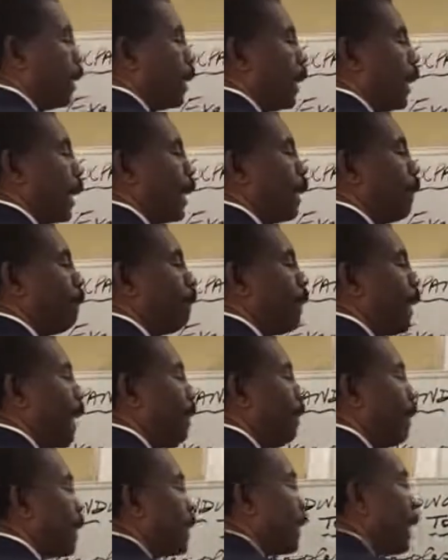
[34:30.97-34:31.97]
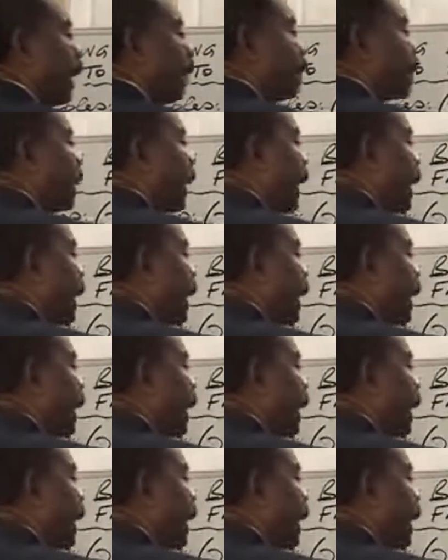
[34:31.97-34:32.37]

Negative 5x times